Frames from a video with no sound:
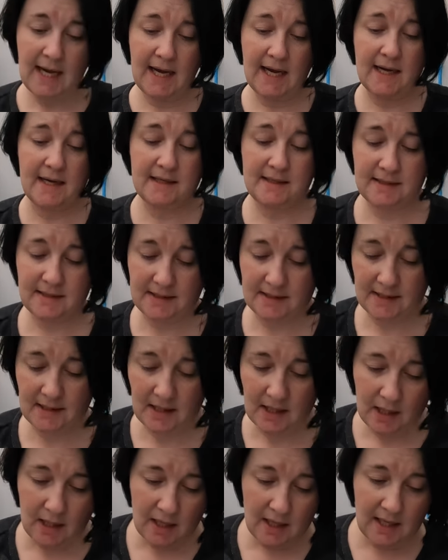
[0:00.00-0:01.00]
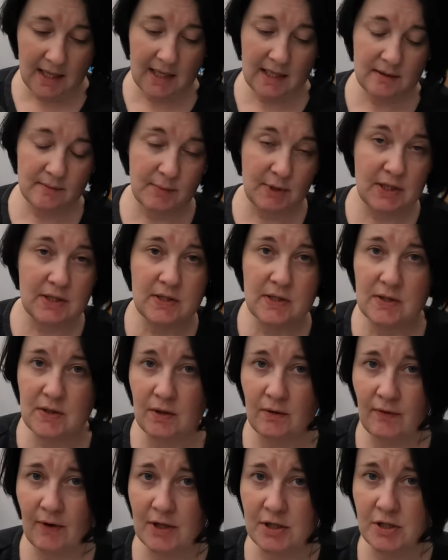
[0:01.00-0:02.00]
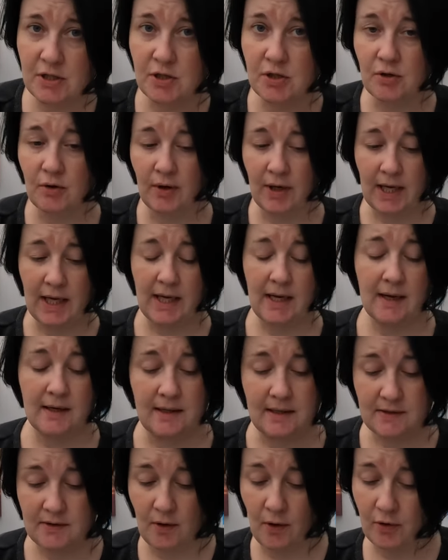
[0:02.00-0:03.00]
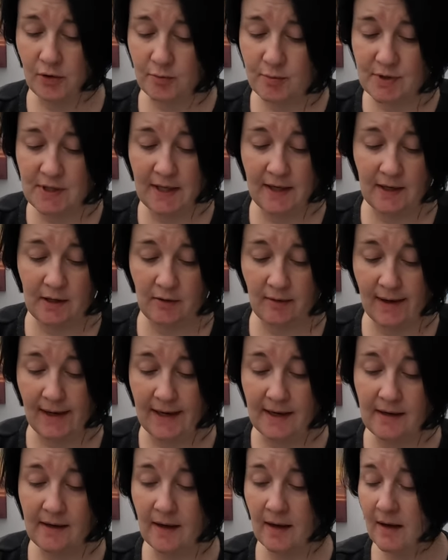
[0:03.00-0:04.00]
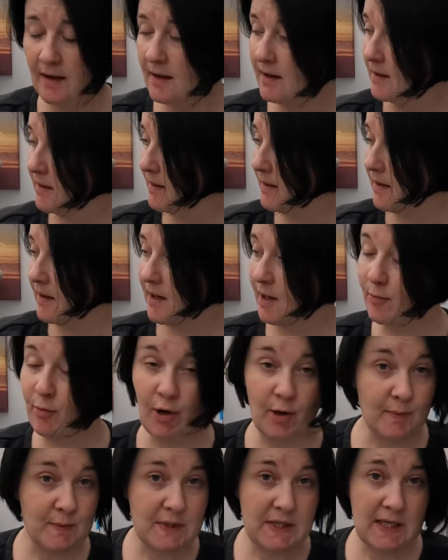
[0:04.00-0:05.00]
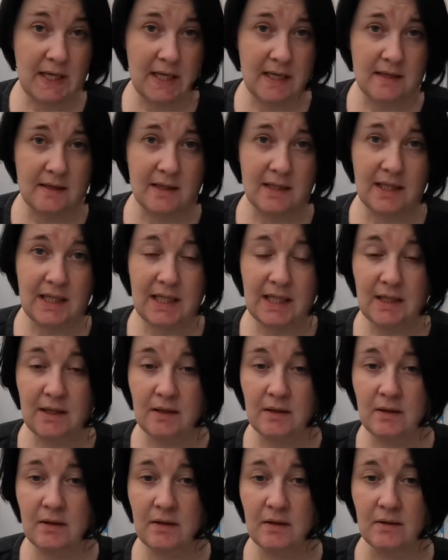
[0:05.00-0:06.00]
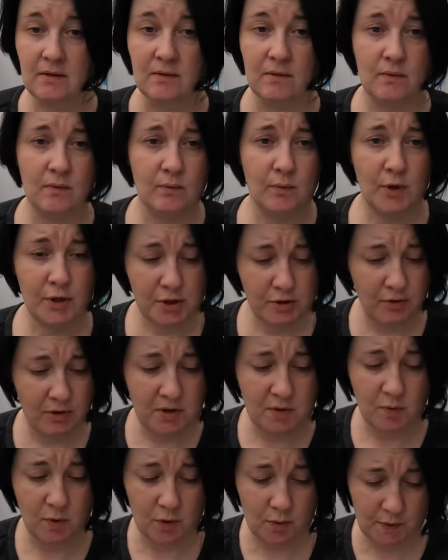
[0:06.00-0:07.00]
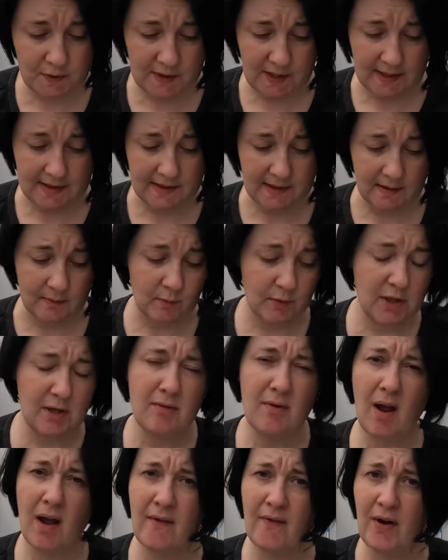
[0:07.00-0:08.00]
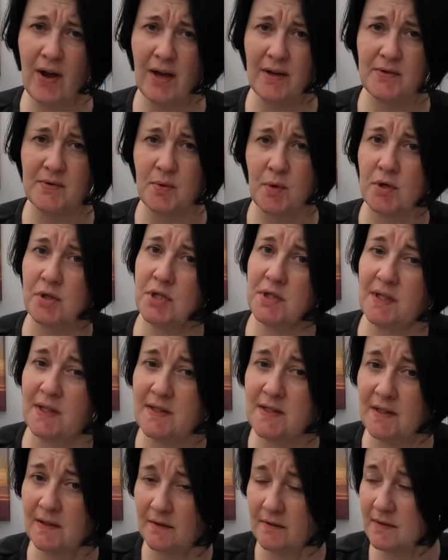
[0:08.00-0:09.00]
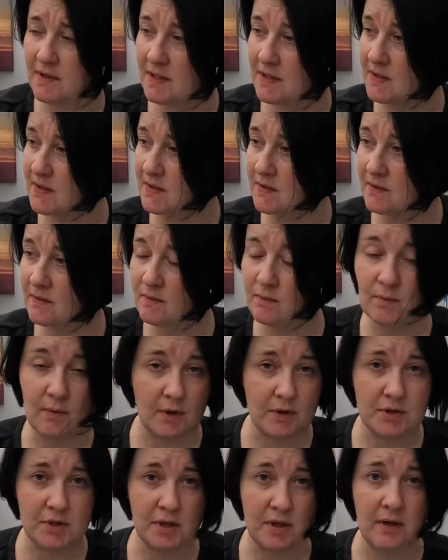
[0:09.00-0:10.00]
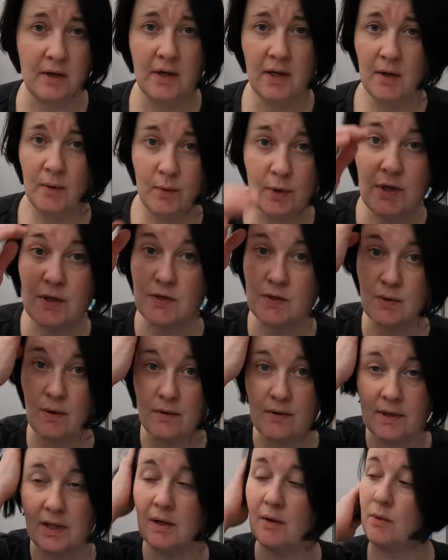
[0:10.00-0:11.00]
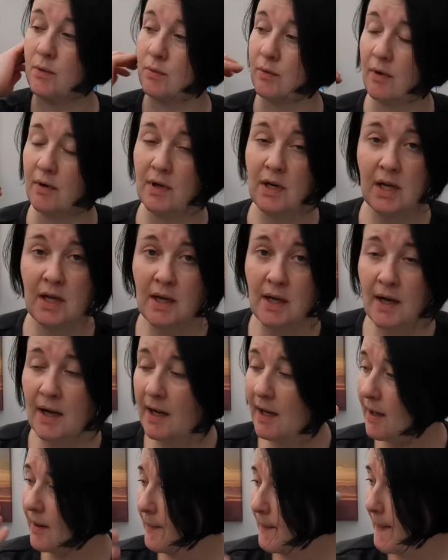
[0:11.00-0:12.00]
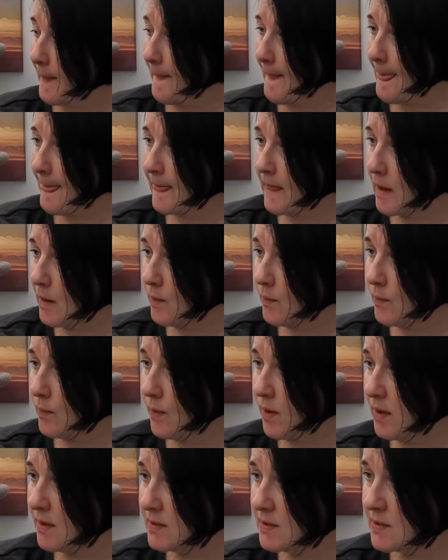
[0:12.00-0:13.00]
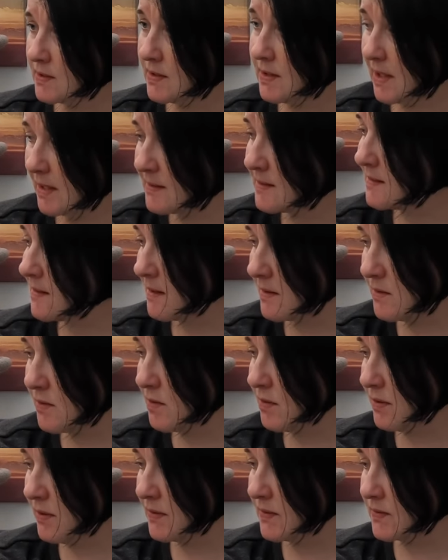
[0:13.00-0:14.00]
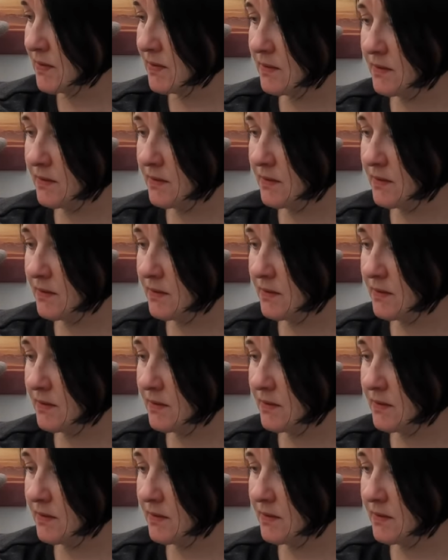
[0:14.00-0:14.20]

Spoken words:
and it, because it's new fashion chunky and it's 100% acrylic, I popped it in the washer on a wall setting. We don't have a hand wash setting on this washer. We used to on the old one. What? Yes, that's yours.